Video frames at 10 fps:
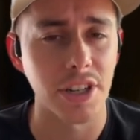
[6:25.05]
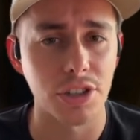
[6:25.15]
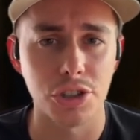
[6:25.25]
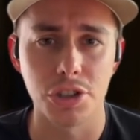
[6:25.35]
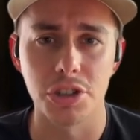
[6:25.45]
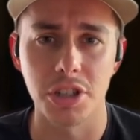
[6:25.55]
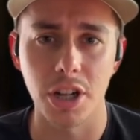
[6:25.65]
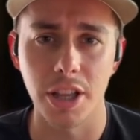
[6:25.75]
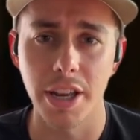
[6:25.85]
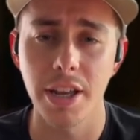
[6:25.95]
It's just a
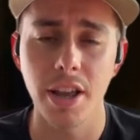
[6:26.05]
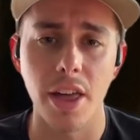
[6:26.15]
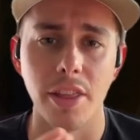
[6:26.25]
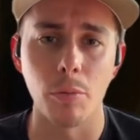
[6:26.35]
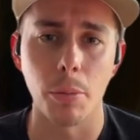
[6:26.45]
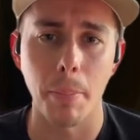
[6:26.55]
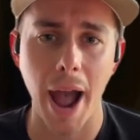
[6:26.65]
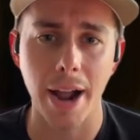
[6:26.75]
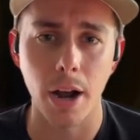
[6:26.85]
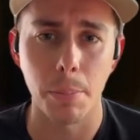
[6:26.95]
cleaning, and then we're
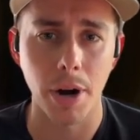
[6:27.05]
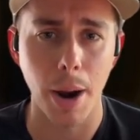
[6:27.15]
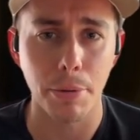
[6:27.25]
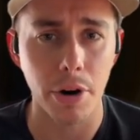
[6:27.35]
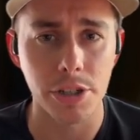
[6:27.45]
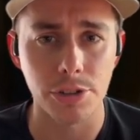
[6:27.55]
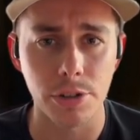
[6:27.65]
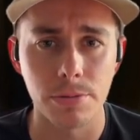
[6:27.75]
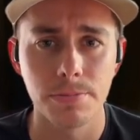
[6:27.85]
back up and operational.